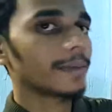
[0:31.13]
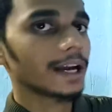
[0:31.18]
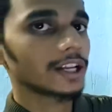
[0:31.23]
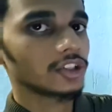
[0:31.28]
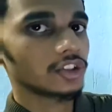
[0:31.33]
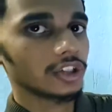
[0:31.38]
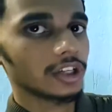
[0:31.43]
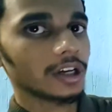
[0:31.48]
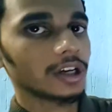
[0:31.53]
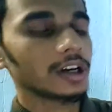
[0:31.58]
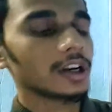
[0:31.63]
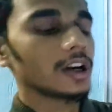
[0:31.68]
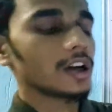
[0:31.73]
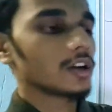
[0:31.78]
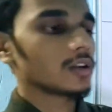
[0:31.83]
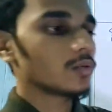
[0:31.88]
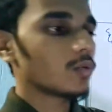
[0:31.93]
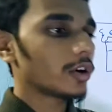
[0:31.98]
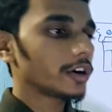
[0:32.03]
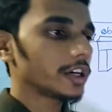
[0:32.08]
the matching.
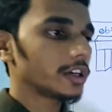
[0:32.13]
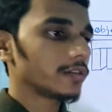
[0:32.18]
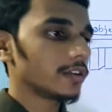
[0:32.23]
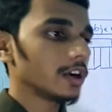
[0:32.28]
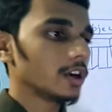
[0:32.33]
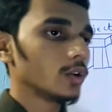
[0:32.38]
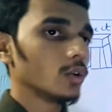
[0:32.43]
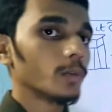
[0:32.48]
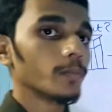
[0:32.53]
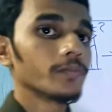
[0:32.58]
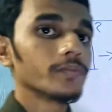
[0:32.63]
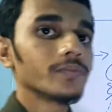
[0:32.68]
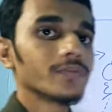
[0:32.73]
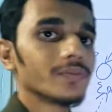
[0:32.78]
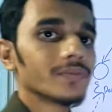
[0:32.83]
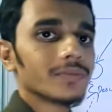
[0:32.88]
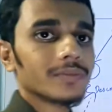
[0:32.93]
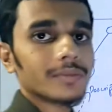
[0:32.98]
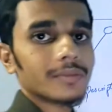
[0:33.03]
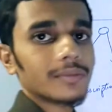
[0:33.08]
What it will do,
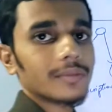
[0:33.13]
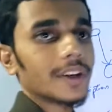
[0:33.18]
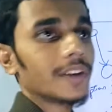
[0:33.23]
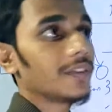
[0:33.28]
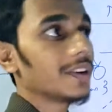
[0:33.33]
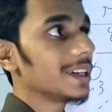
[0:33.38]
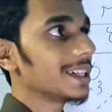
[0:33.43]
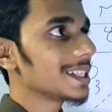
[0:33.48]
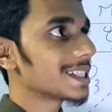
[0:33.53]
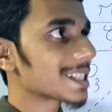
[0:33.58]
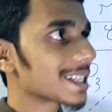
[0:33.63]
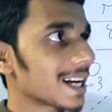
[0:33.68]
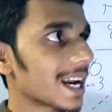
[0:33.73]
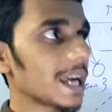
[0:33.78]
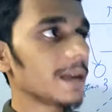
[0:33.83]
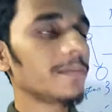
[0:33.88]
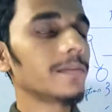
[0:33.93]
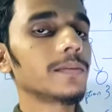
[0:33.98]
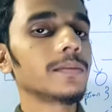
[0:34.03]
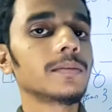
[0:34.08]
it will
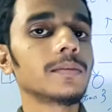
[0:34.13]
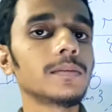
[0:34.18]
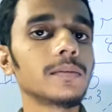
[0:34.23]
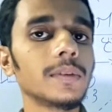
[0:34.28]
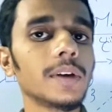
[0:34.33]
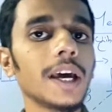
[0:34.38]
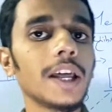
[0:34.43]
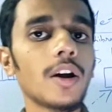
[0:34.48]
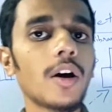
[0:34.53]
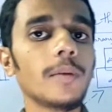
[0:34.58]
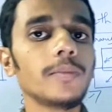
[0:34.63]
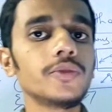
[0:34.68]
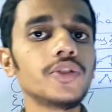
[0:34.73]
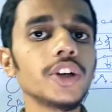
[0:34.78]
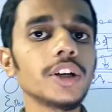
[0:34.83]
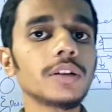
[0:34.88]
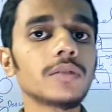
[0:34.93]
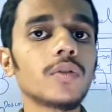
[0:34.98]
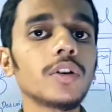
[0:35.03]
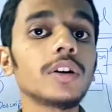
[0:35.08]
describe an
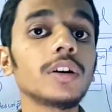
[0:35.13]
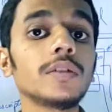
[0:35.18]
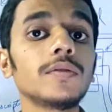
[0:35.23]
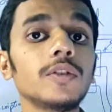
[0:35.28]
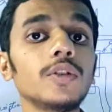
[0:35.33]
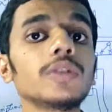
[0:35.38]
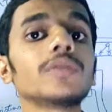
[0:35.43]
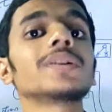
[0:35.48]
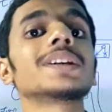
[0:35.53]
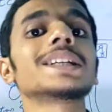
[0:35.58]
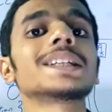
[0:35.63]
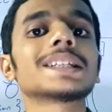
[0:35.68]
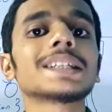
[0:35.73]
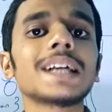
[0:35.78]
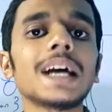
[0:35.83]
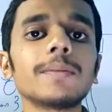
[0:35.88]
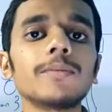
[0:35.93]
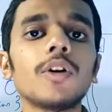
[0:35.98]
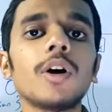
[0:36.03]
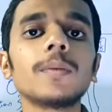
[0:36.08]
object, what it will
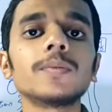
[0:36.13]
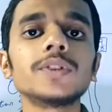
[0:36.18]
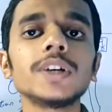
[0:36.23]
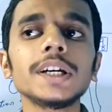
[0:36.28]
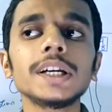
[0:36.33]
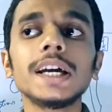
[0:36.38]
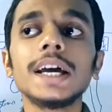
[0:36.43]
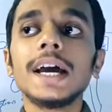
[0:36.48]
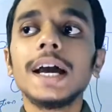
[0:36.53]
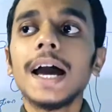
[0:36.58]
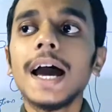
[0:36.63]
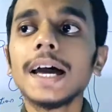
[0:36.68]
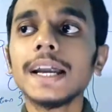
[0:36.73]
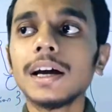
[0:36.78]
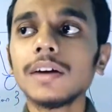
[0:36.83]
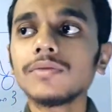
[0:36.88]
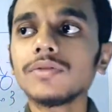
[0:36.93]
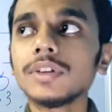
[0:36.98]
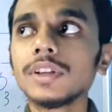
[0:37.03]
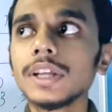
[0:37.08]
describe the object,
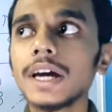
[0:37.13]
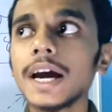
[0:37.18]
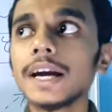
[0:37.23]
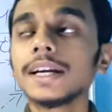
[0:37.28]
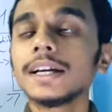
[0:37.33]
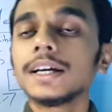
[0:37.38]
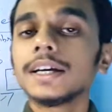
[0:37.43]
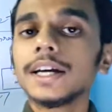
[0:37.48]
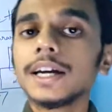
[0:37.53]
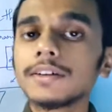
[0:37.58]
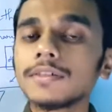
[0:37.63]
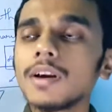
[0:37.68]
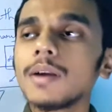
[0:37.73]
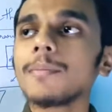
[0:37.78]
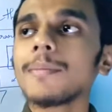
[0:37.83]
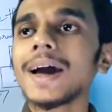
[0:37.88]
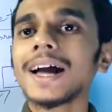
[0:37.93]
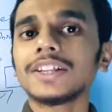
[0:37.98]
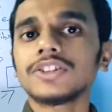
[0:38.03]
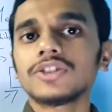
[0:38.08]
and after that it
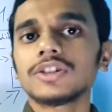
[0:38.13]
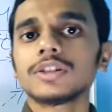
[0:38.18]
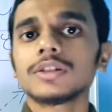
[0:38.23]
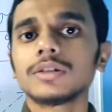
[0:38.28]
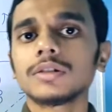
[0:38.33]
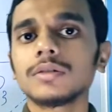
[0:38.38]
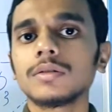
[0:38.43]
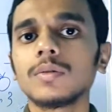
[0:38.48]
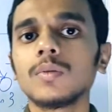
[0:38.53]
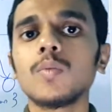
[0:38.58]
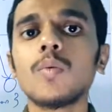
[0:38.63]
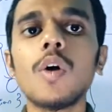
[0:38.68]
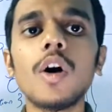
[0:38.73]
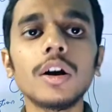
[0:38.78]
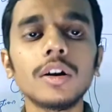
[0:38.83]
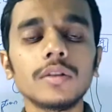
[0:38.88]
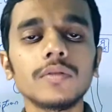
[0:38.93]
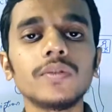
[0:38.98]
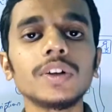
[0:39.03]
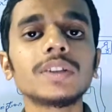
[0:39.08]
will match it.
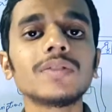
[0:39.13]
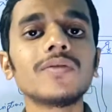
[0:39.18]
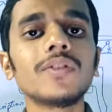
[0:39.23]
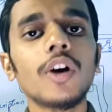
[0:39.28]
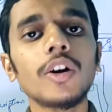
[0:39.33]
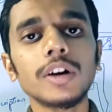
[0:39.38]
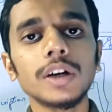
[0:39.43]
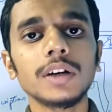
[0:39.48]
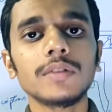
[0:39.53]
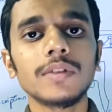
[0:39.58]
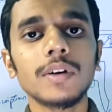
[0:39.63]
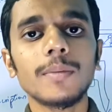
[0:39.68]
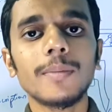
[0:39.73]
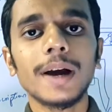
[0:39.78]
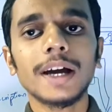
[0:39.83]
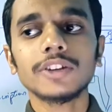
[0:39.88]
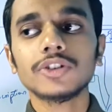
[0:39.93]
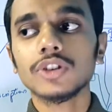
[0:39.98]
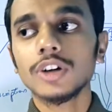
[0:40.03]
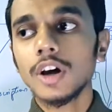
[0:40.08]
With what it will
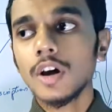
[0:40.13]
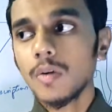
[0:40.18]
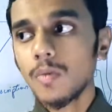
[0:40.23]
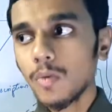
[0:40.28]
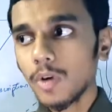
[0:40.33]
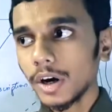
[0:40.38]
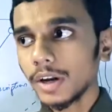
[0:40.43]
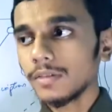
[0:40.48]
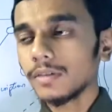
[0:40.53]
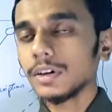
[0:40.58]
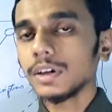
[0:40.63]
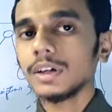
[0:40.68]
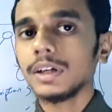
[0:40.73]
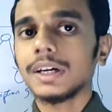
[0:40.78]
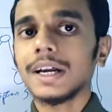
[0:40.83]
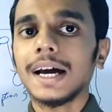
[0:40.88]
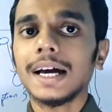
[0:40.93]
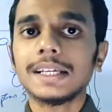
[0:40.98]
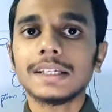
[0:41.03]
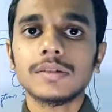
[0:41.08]
match, whatever
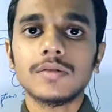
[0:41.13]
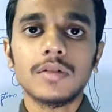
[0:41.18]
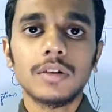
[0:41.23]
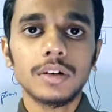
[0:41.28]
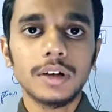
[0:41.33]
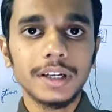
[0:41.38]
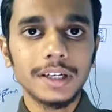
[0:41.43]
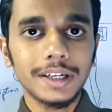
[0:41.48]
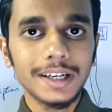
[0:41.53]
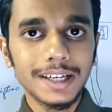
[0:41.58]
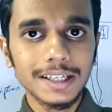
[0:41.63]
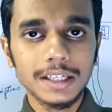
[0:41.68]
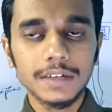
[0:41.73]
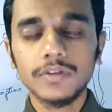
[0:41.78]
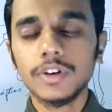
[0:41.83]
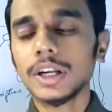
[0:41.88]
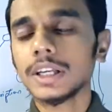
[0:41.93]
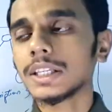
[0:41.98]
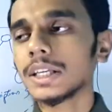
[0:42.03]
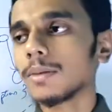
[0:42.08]
it has got in
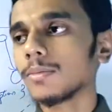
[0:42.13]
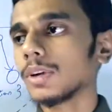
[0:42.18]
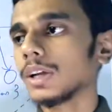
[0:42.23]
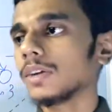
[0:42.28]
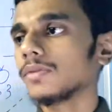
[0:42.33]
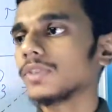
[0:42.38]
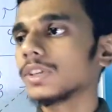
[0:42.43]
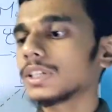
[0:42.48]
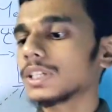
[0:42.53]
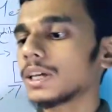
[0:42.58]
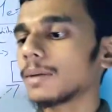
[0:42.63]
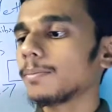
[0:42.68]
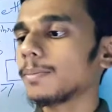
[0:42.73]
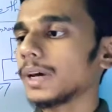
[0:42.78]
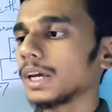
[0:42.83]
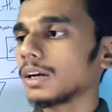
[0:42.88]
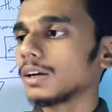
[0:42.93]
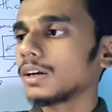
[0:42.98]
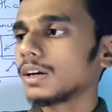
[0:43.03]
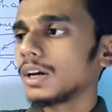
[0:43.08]
result. For example, if this is a
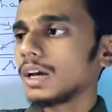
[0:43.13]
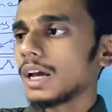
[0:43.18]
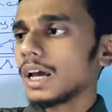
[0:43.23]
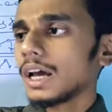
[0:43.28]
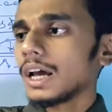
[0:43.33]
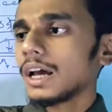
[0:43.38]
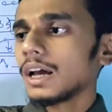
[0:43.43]
pen,